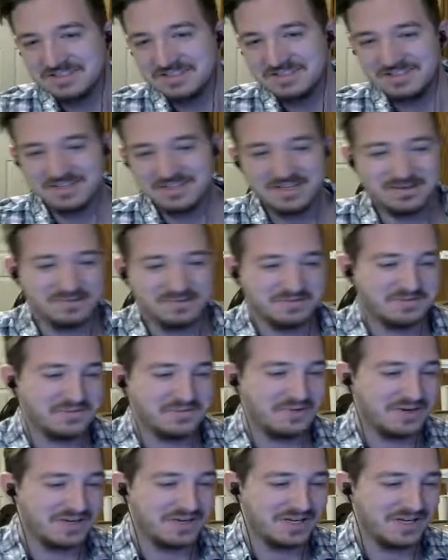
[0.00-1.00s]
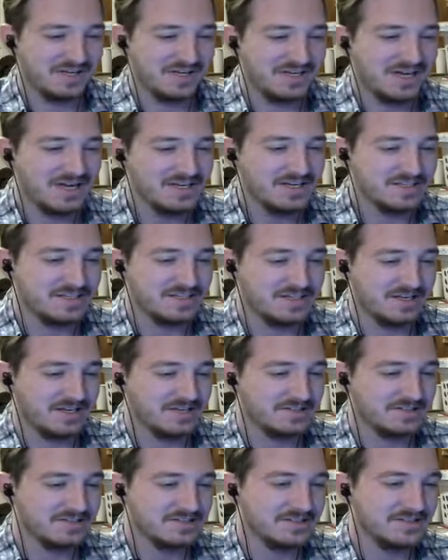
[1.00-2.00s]
That was freaking out. Hi,
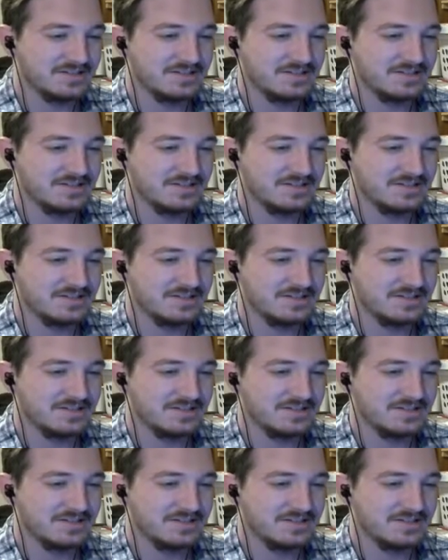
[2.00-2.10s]
Sans.